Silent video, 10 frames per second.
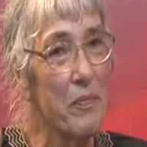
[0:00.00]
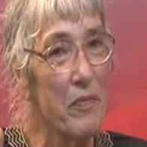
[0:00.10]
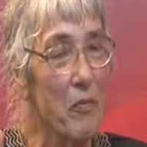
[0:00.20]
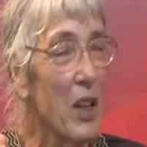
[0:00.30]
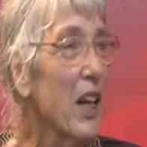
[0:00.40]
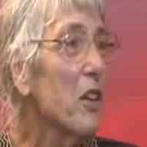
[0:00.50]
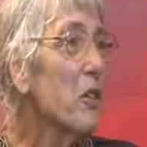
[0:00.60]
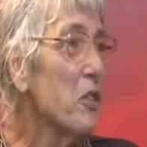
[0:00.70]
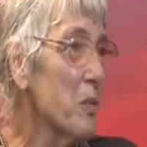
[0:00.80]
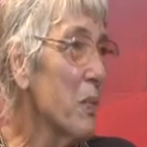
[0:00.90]
well, I
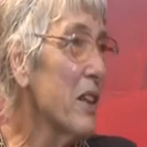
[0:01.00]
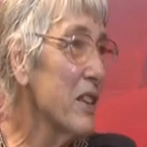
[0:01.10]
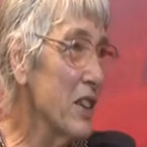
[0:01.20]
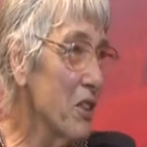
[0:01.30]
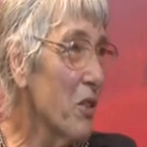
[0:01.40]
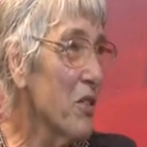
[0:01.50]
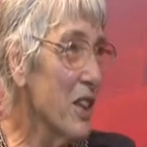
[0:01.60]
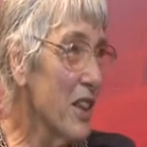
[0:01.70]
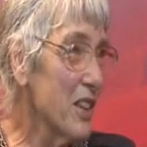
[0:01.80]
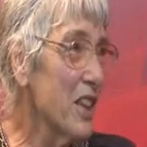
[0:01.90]
learned about
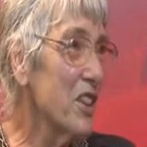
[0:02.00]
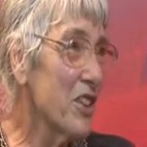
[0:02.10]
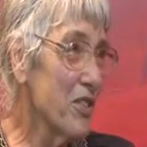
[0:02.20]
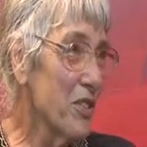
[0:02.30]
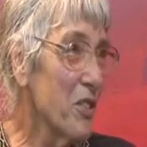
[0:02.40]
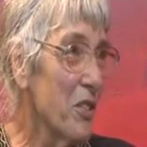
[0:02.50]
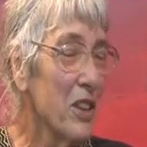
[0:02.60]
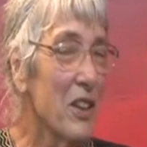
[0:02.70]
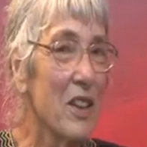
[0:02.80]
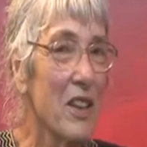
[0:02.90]
decolonization, you know, in
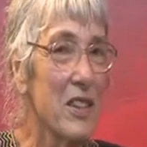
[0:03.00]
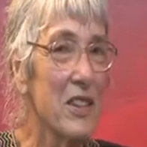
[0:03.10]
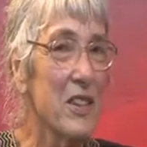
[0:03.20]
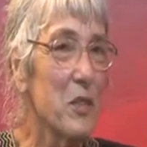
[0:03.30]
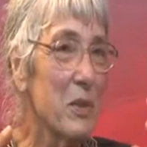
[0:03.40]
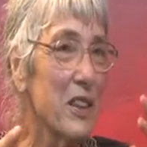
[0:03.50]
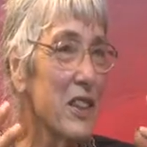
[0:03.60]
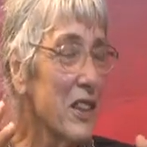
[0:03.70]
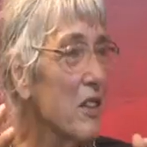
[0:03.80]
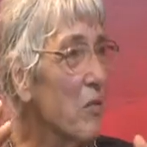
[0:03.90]
the classes, but
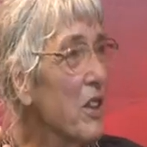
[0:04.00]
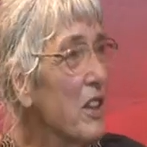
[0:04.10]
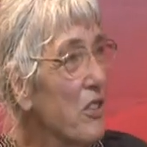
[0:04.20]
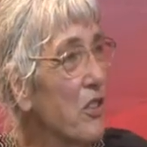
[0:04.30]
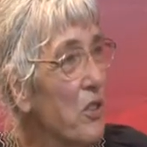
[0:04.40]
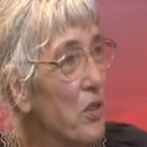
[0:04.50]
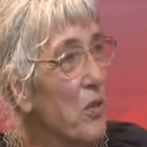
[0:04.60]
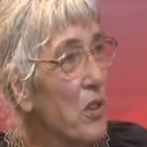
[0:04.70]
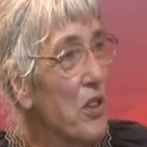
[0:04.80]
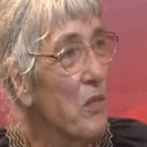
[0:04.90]
this is what
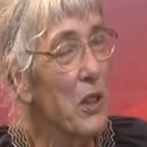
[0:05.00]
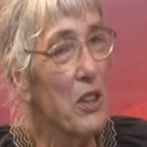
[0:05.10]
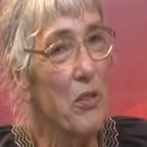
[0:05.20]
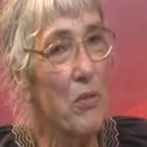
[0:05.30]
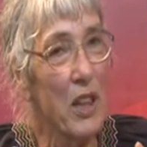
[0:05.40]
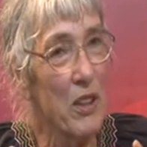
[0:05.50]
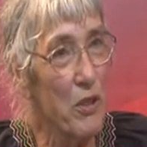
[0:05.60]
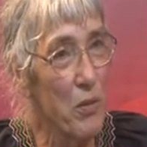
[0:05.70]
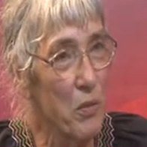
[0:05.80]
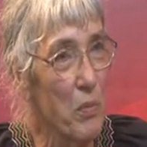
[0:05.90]
introduces me to
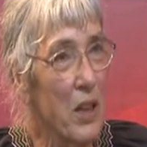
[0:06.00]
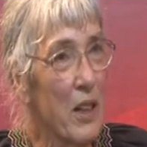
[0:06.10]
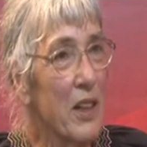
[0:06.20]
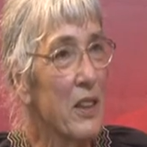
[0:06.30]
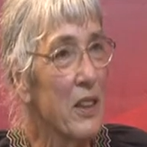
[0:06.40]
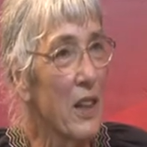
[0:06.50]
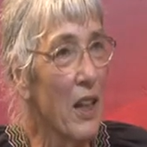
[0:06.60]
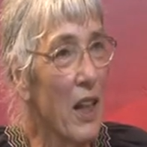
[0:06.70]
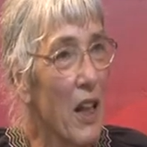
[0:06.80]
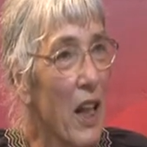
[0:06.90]
Nkrumah and,
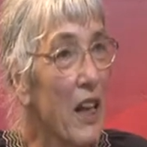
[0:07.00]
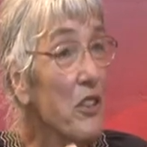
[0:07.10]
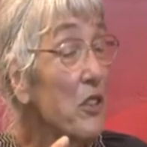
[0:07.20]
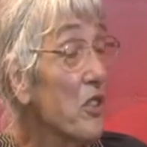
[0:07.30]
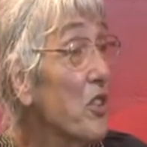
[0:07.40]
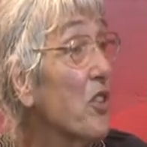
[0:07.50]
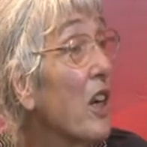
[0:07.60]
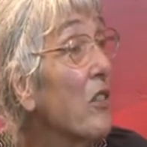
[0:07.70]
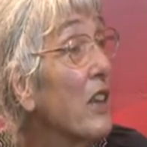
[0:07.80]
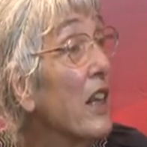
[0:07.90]
and to the
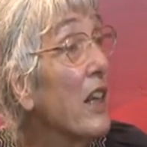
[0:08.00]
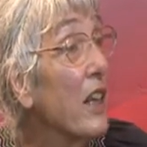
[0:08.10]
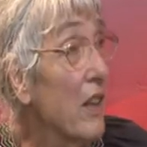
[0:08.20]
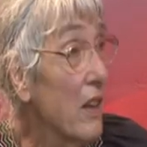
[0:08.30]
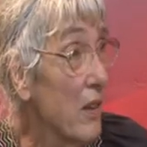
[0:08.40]
struggle here.